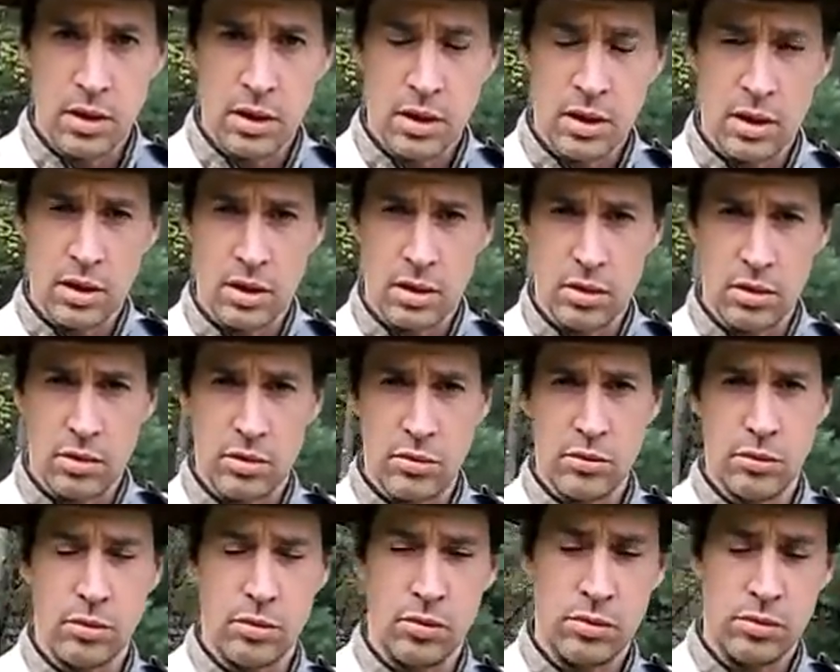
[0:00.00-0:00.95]
uh,
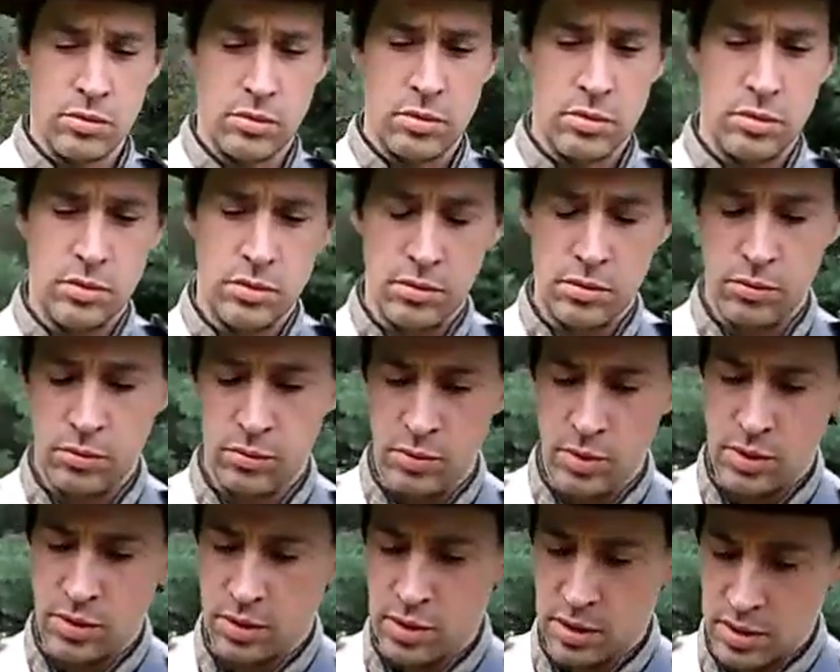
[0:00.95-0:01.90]

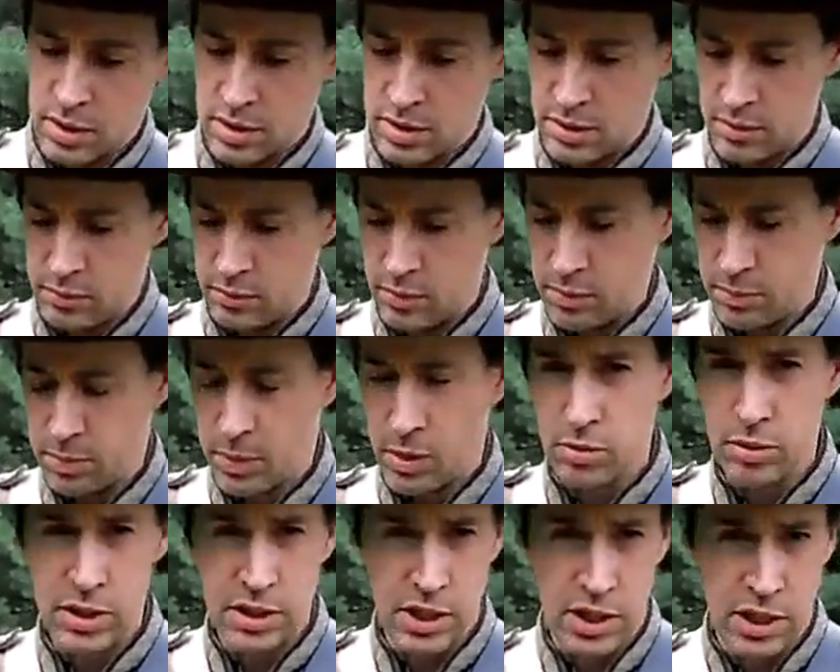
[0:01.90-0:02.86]
with, uh, with
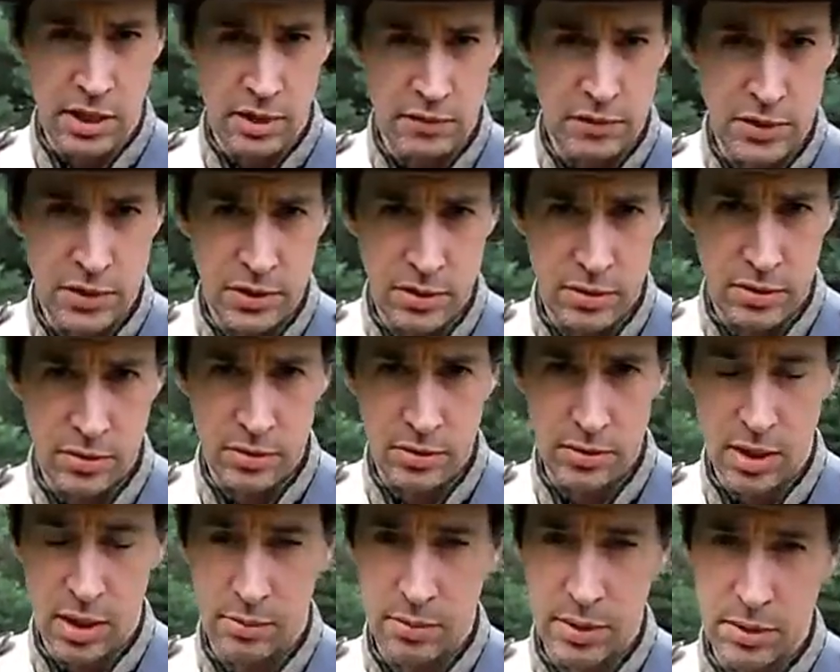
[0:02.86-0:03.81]
Bowie knives.
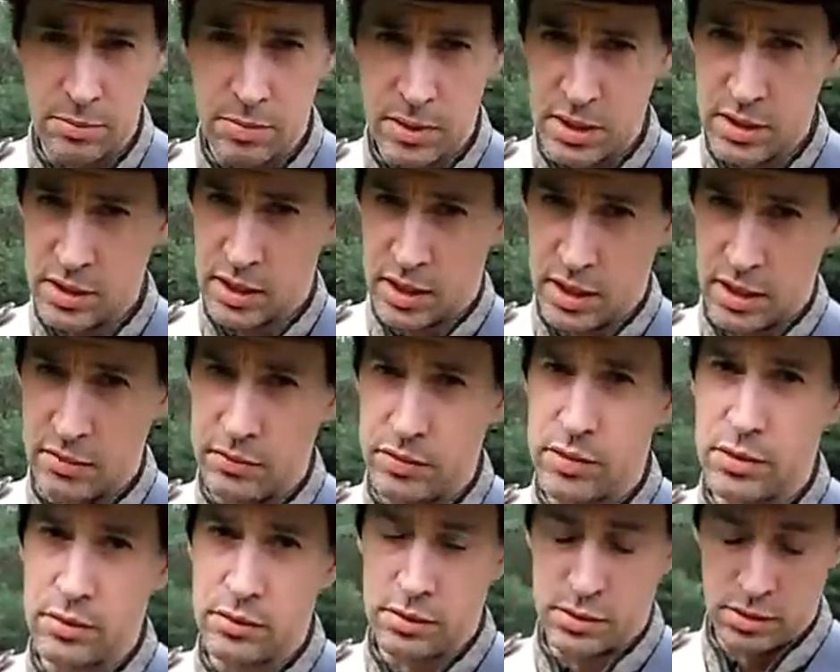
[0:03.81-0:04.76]
I mean big
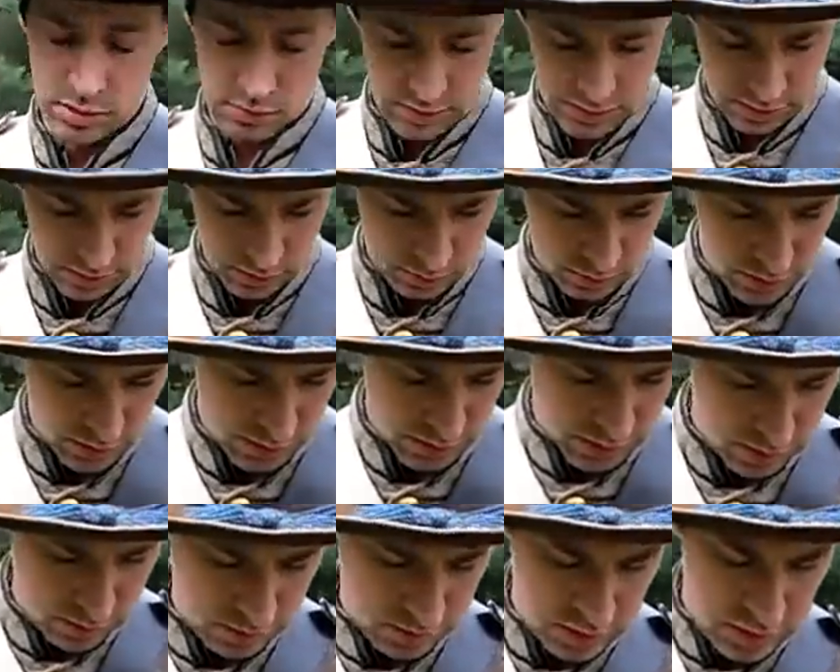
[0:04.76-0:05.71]
knives, just like the one
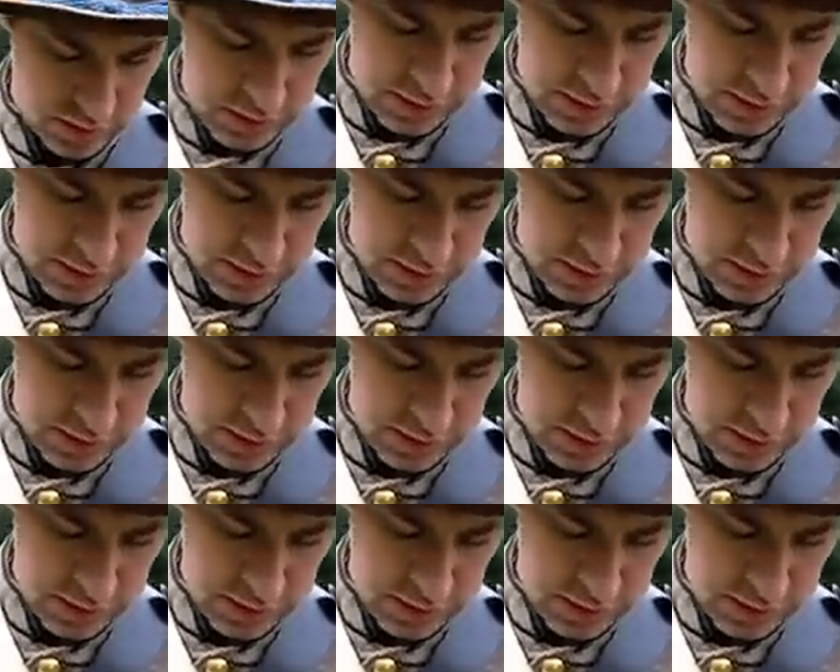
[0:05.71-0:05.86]
that you see